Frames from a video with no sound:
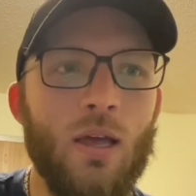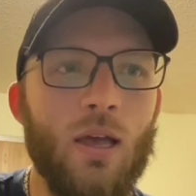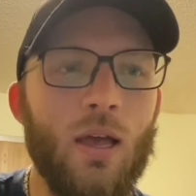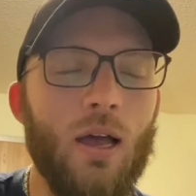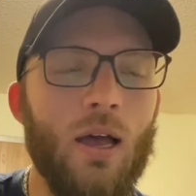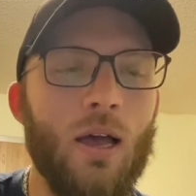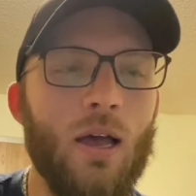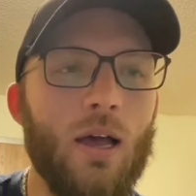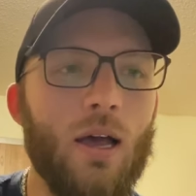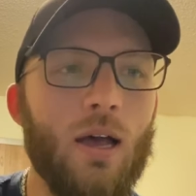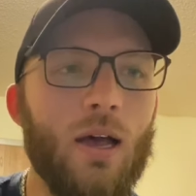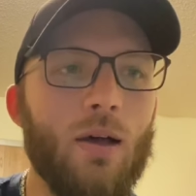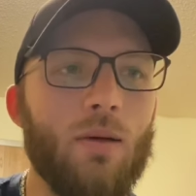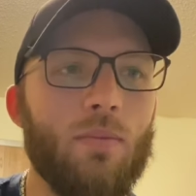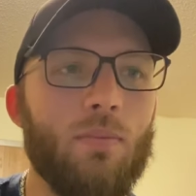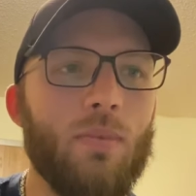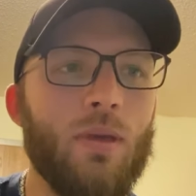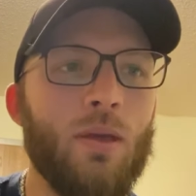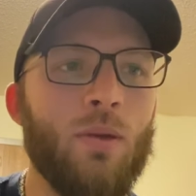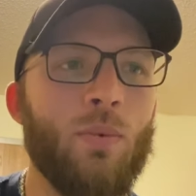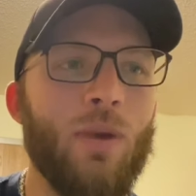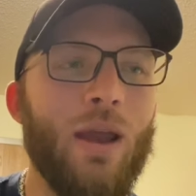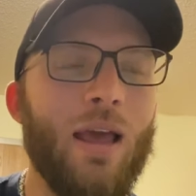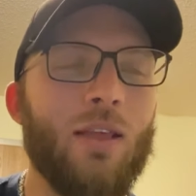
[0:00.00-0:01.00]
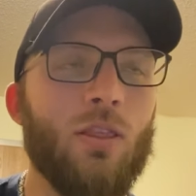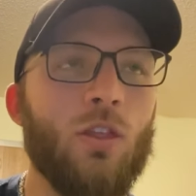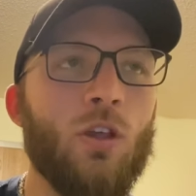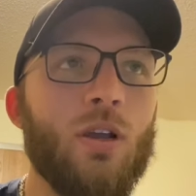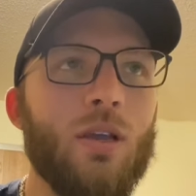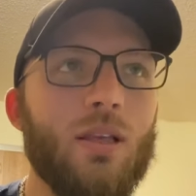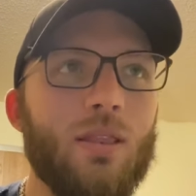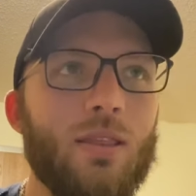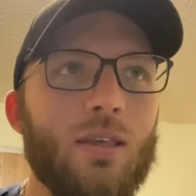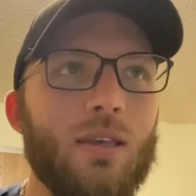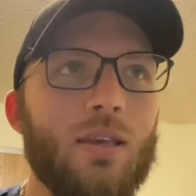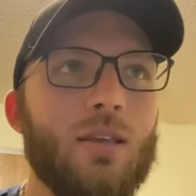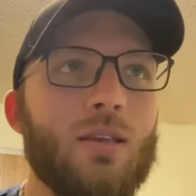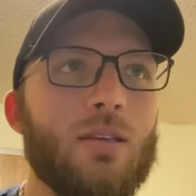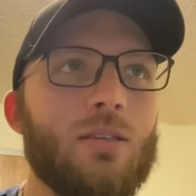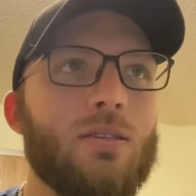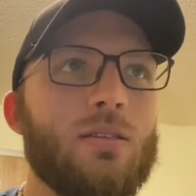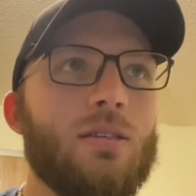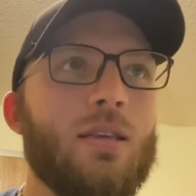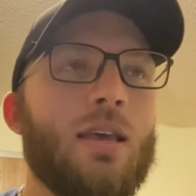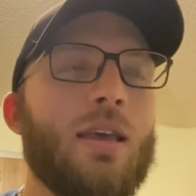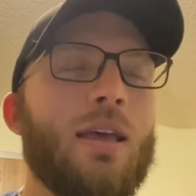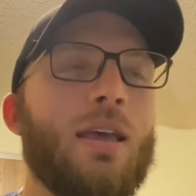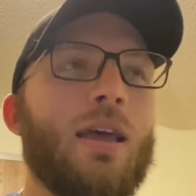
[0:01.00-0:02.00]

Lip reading: And when I look at this,